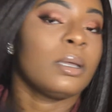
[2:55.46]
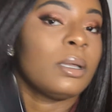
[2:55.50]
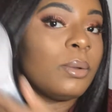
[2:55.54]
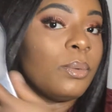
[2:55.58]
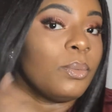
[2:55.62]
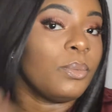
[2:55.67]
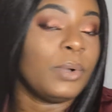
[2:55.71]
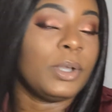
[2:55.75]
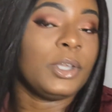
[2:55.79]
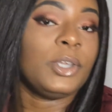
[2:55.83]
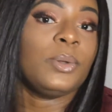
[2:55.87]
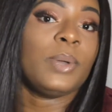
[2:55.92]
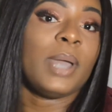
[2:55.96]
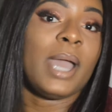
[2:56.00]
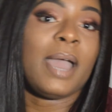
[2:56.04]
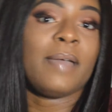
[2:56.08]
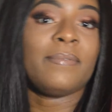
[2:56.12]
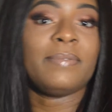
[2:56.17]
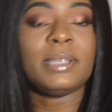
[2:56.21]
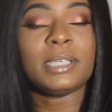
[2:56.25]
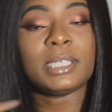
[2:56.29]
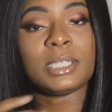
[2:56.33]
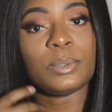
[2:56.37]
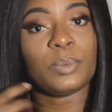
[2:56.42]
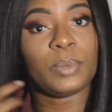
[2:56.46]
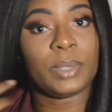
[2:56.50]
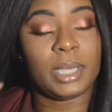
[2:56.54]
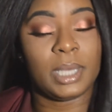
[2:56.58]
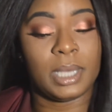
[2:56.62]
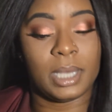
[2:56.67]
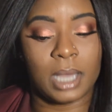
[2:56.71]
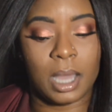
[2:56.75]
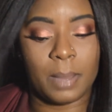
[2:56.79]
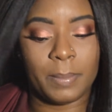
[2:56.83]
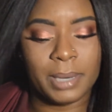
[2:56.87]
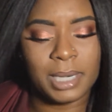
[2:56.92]
when you have this
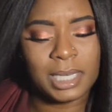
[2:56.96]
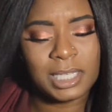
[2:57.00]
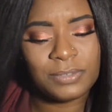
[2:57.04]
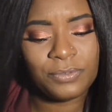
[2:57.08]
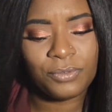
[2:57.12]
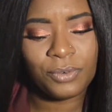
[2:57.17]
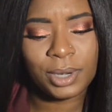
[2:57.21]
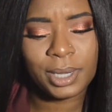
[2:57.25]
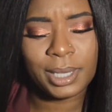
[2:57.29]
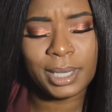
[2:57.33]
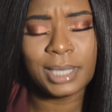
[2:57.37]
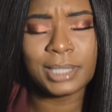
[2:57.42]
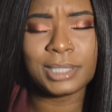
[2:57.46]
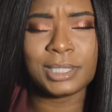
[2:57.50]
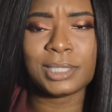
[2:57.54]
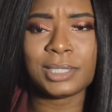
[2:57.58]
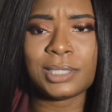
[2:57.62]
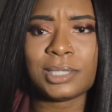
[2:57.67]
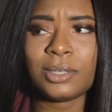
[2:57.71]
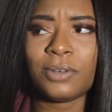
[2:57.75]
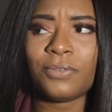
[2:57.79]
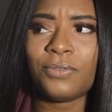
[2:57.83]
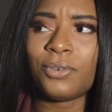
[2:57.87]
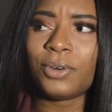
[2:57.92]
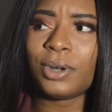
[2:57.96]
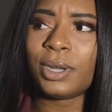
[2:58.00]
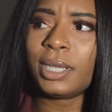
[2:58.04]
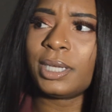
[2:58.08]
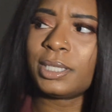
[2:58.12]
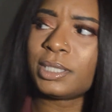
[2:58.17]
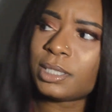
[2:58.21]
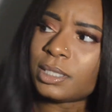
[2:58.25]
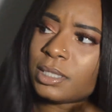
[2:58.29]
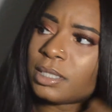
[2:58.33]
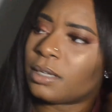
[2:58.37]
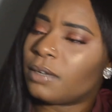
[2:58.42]
wig. I mean, it's 40 inches, so 40
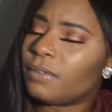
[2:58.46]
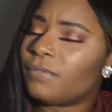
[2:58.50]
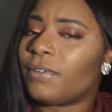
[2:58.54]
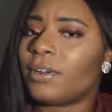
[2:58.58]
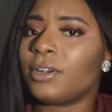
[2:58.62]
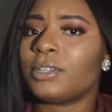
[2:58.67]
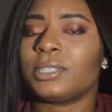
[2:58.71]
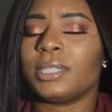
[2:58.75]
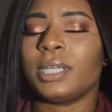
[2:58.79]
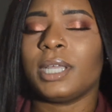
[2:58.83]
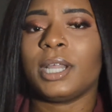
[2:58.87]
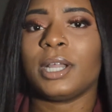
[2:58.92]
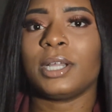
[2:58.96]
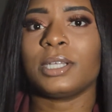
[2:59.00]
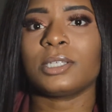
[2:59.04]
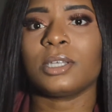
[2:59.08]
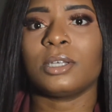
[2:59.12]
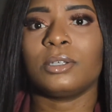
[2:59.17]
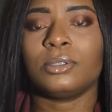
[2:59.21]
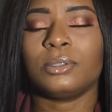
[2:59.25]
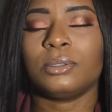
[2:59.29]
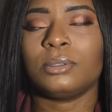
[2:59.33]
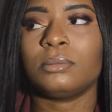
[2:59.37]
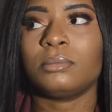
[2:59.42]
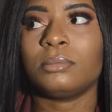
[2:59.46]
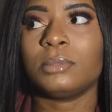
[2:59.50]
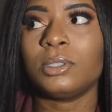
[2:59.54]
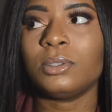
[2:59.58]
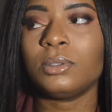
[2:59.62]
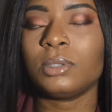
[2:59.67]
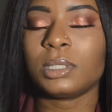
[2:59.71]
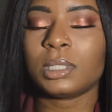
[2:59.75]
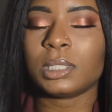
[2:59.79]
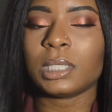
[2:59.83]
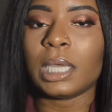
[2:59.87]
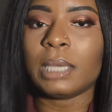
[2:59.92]
inches of virgin hair is going to do
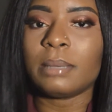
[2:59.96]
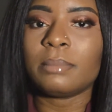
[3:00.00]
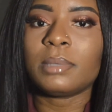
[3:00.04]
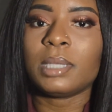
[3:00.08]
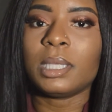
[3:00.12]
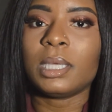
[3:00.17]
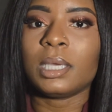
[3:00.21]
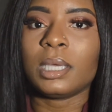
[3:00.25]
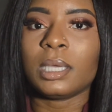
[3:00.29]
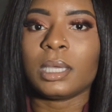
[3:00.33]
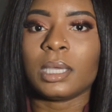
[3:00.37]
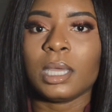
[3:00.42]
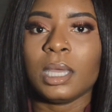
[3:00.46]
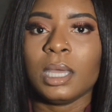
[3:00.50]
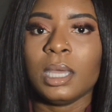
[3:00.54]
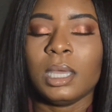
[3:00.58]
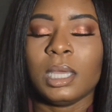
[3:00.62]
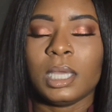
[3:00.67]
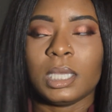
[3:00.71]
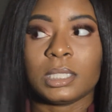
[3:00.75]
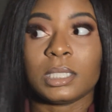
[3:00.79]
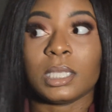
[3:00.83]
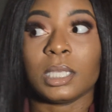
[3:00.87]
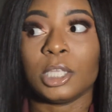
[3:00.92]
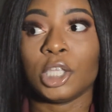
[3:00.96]
the same thing. It's